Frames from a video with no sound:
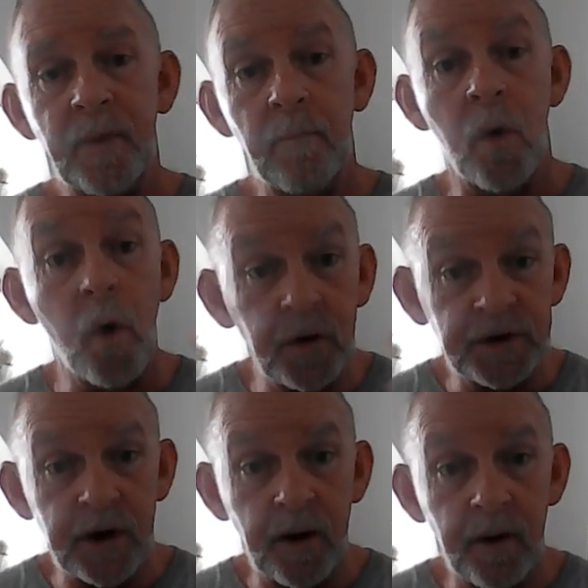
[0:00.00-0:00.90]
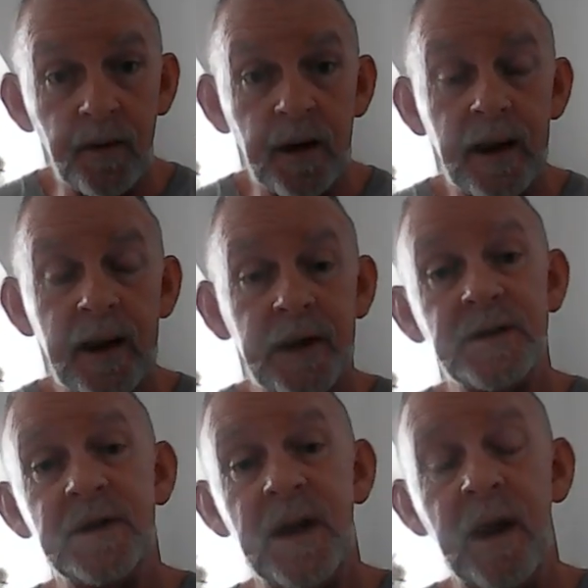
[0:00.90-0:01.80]
more so
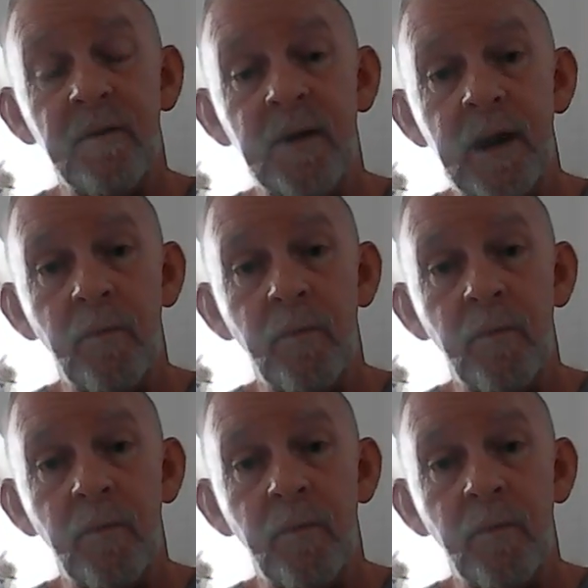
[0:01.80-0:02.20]
instead of a